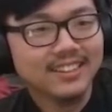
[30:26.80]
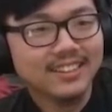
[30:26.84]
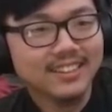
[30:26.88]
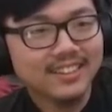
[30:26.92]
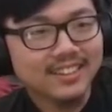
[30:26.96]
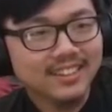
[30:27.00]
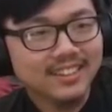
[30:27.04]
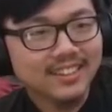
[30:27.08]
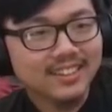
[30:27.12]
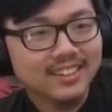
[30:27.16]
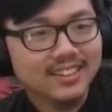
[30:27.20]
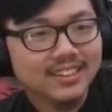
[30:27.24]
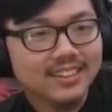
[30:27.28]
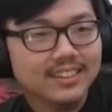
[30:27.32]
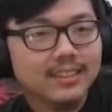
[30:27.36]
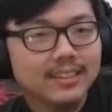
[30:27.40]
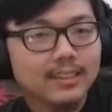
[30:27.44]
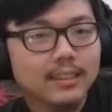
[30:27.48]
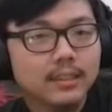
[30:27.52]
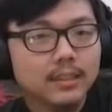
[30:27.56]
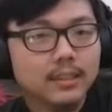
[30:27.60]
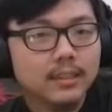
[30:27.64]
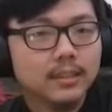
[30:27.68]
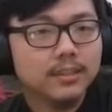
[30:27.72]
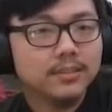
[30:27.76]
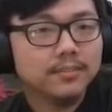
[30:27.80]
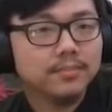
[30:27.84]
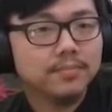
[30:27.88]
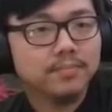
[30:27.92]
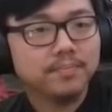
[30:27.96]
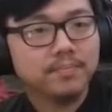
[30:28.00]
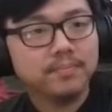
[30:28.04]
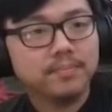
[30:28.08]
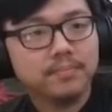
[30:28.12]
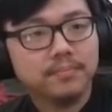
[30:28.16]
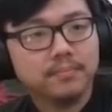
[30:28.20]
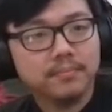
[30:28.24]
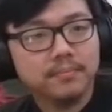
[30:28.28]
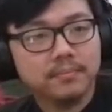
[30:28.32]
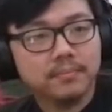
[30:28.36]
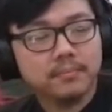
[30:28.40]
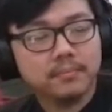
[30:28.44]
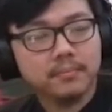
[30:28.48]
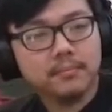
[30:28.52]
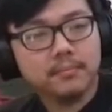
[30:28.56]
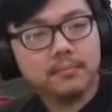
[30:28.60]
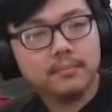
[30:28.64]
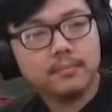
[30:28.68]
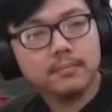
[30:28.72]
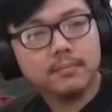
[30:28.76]

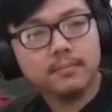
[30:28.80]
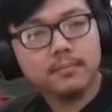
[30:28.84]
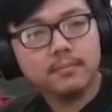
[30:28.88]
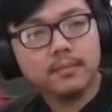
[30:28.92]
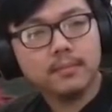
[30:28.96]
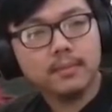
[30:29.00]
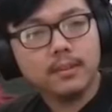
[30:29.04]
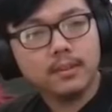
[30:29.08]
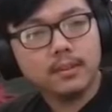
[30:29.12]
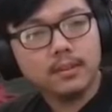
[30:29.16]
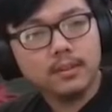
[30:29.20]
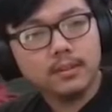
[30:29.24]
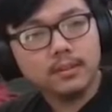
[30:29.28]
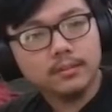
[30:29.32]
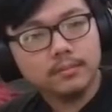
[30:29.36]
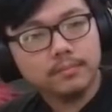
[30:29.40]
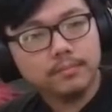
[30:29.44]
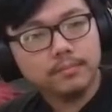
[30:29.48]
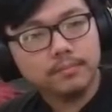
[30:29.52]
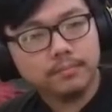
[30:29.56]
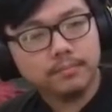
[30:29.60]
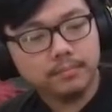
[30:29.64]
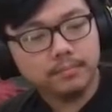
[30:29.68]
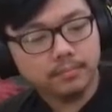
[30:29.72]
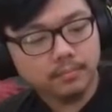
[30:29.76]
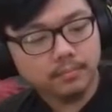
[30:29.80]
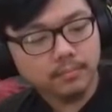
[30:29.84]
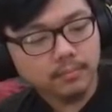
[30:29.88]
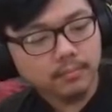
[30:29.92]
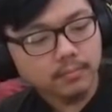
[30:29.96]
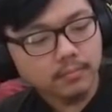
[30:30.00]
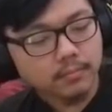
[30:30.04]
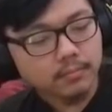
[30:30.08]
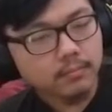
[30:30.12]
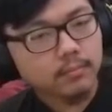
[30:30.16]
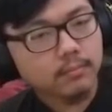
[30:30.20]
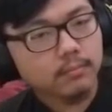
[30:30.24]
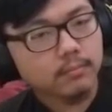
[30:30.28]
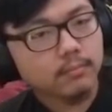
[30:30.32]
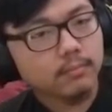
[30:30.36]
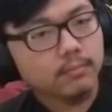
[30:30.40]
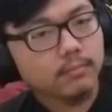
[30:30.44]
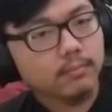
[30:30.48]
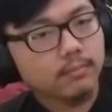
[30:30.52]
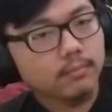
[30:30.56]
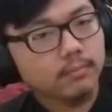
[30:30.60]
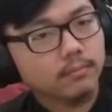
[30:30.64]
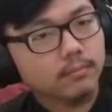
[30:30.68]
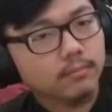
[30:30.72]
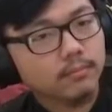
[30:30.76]

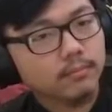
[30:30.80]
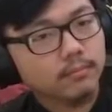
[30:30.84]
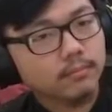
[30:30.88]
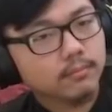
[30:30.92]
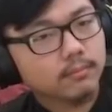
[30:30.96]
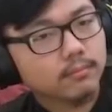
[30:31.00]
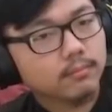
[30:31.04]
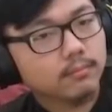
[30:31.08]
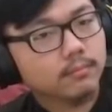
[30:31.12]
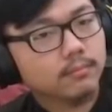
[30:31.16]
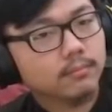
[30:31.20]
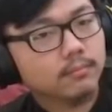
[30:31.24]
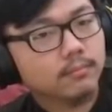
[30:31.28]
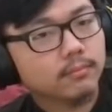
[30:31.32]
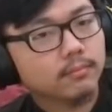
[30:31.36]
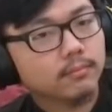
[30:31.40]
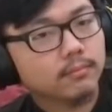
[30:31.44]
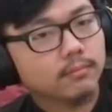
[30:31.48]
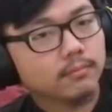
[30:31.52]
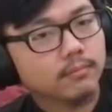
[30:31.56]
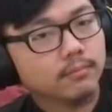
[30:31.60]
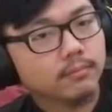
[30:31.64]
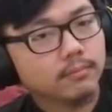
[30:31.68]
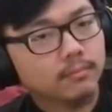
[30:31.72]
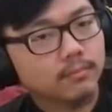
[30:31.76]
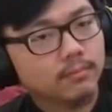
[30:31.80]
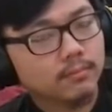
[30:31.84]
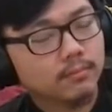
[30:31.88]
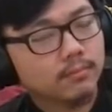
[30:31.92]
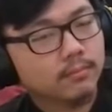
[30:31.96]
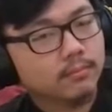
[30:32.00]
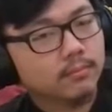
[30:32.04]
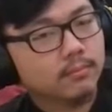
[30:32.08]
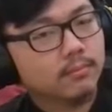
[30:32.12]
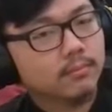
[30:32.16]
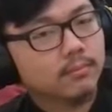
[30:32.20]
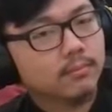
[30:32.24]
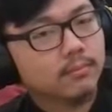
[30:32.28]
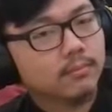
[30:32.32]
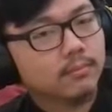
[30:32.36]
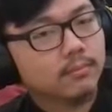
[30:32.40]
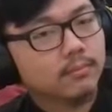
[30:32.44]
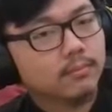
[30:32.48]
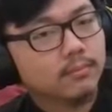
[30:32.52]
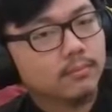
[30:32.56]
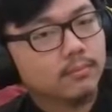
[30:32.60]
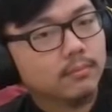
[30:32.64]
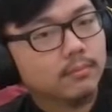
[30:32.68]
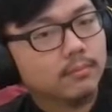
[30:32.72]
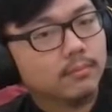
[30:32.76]

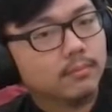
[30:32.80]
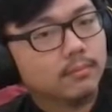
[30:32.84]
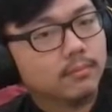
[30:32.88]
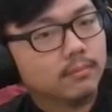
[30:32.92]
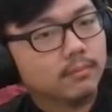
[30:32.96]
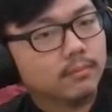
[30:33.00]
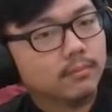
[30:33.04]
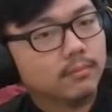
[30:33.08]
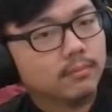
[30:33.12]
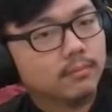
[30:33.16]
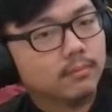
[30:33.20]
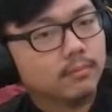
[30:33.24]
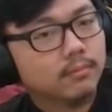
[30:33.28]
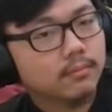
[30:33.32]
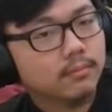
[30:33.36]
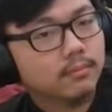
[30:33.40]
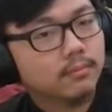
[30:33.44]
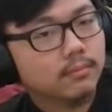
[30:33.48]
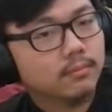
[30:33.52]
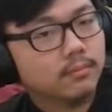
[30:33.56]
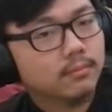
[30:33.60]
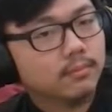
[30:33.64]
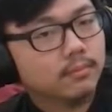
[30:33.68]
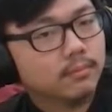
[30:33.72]
The person shown says nothing.